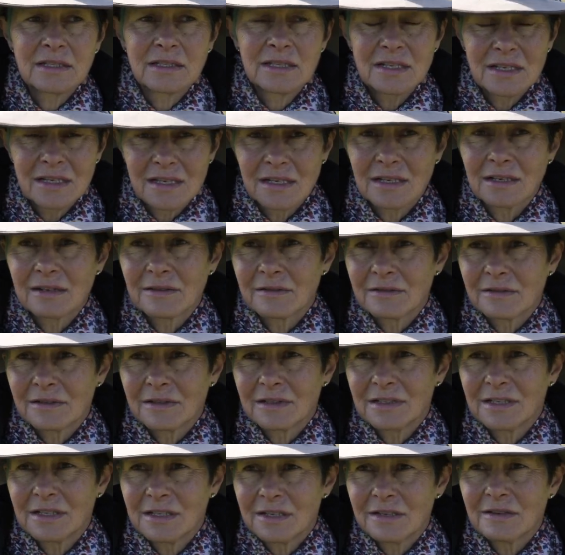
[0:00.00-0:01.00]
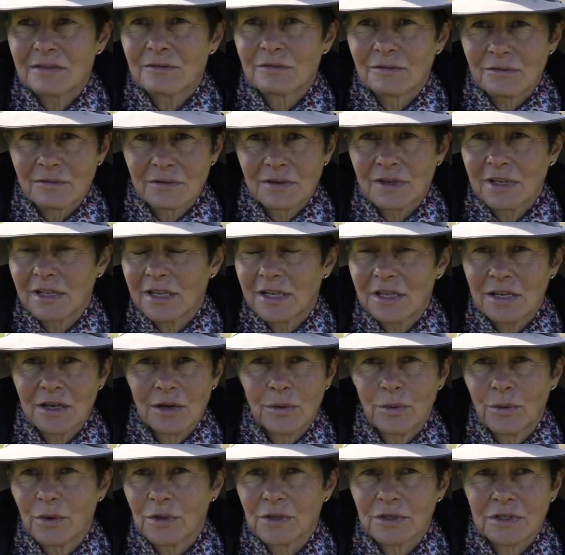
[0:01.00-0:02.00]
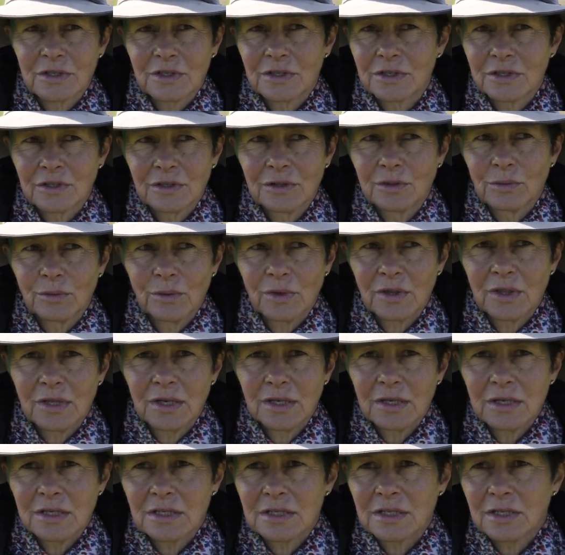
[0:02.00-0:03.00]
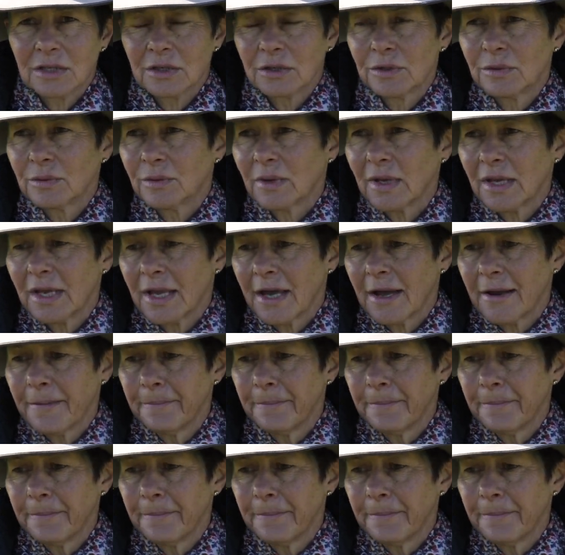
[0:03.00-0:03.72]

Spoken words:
Didn't really know what to do with it. So we